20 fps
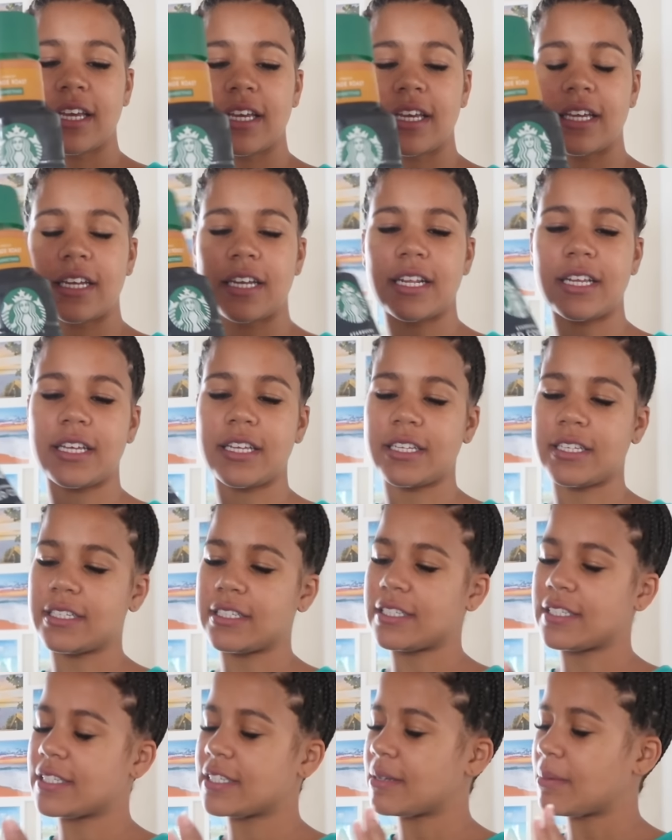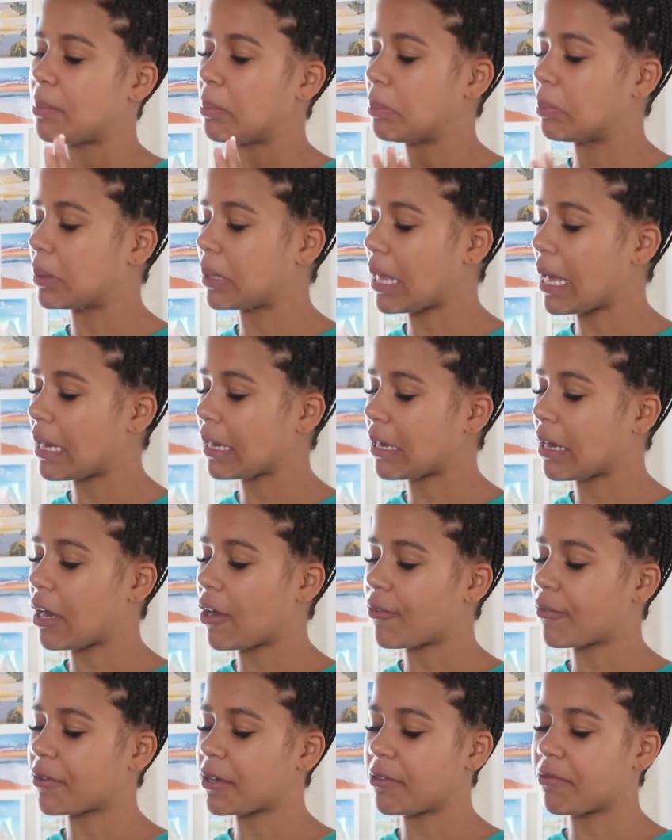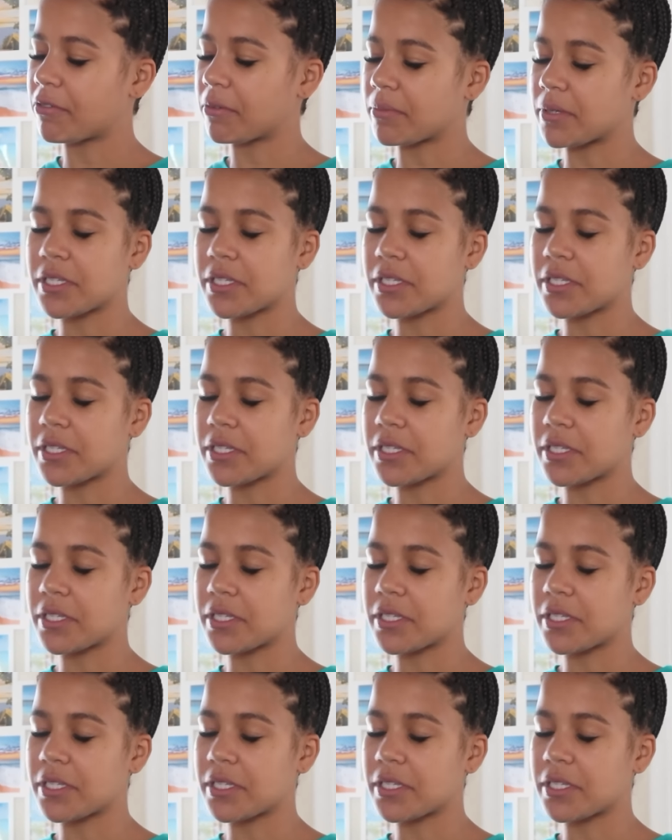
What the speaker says: It is black coffee from